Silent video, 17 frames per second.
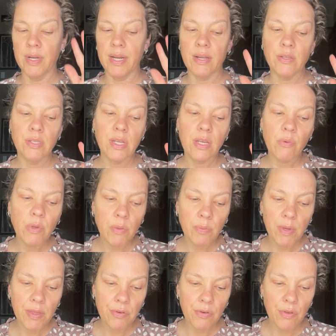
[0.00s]
Now stick with
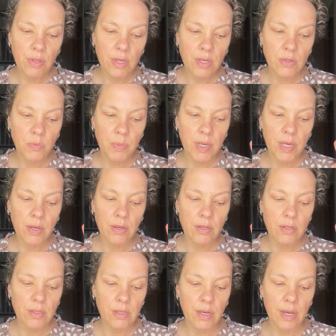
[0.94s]
me through this
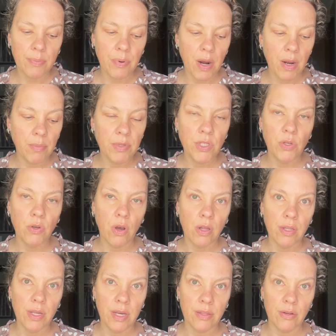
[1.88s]
because I promise you all
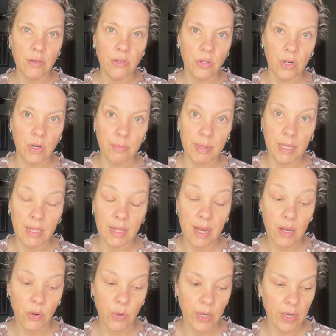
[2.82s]
the others are gonna be a
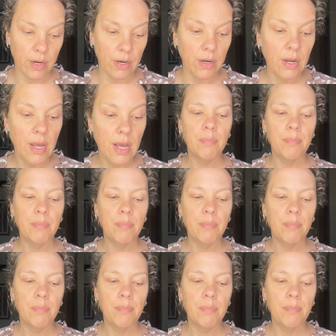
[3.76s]
lot quicker.